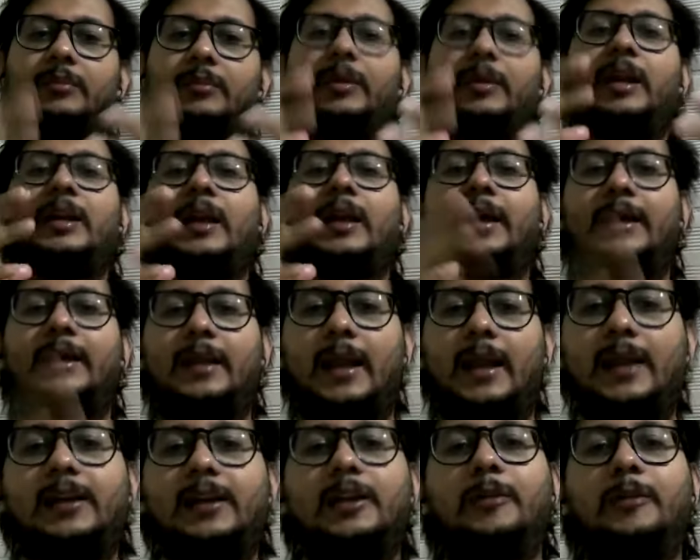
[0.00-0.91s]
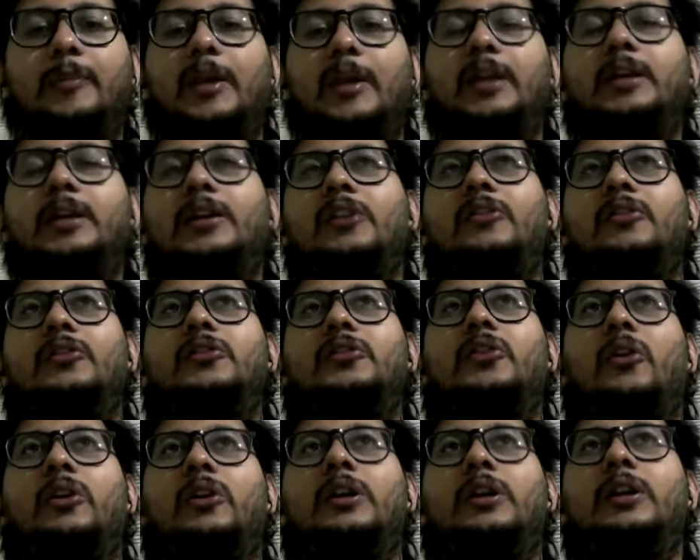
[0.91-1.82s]
but enlightenment,
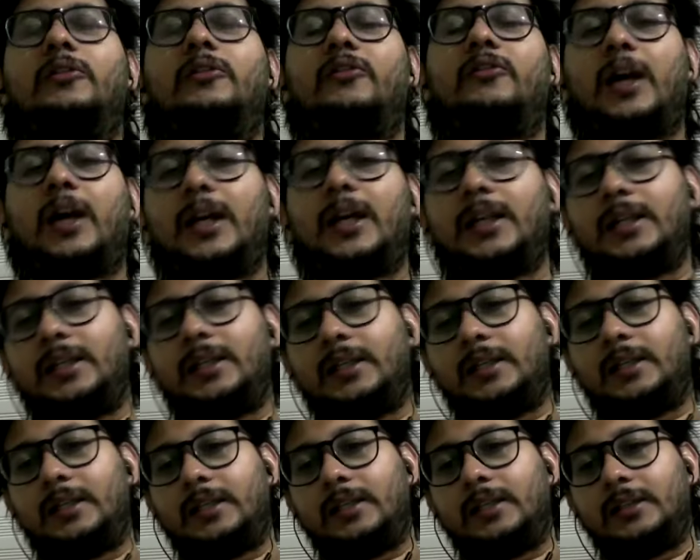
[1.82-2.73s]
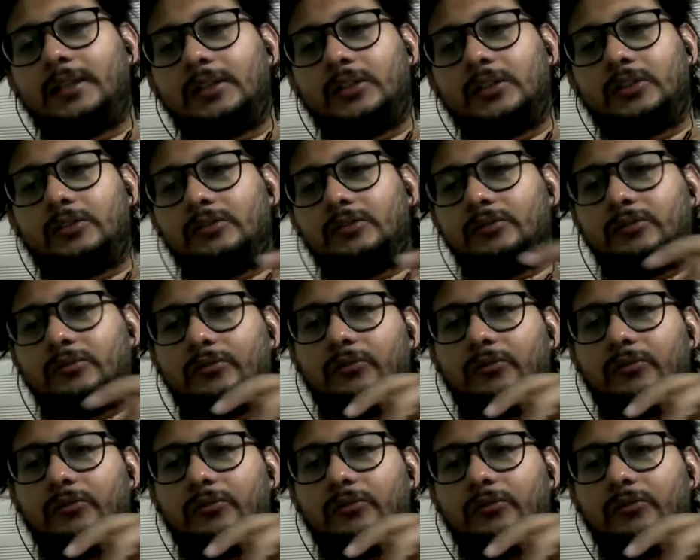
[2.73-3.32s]
solidified the